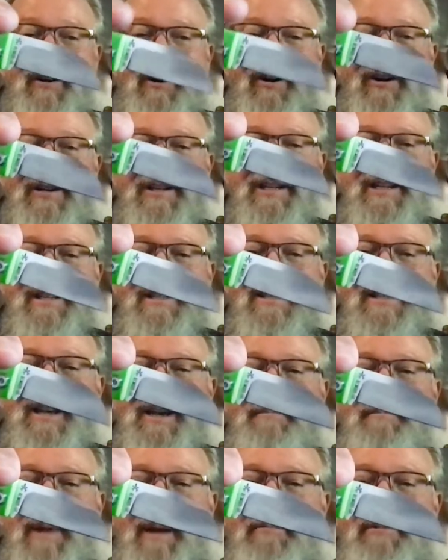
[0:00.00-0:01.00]
RJ's
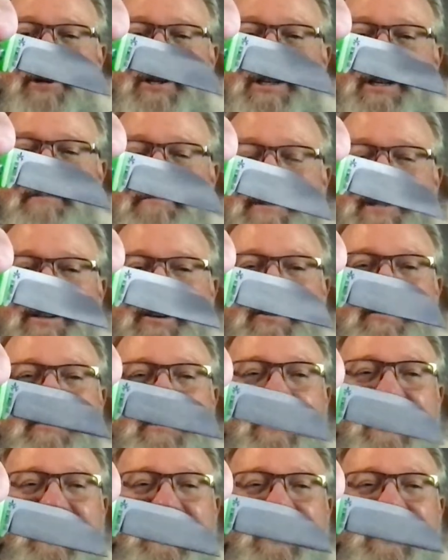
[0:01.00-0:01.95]
membership. So